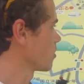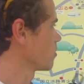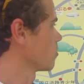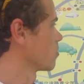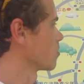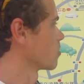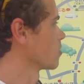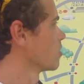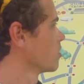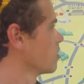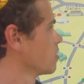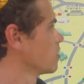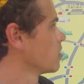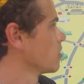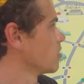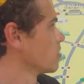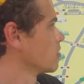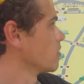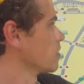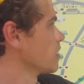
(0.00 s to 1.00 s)
along
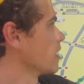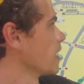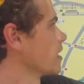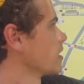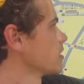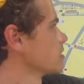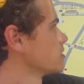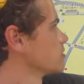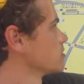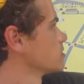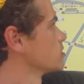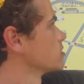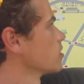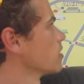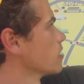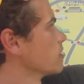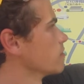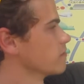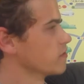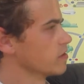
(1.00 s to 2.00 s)
the outer
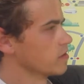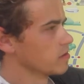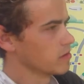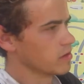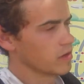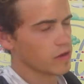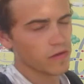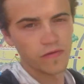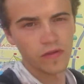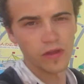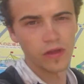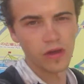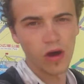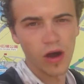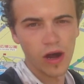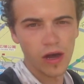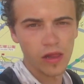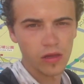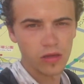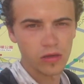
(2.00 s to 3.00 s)
side of the
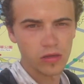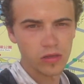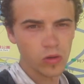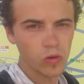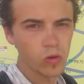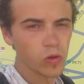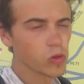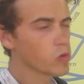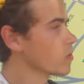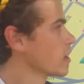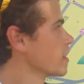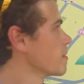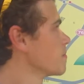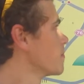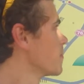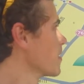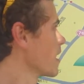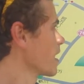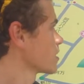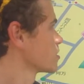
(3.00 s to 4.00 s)
island all the way
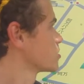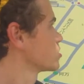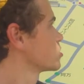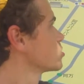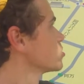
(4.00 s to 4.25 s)
back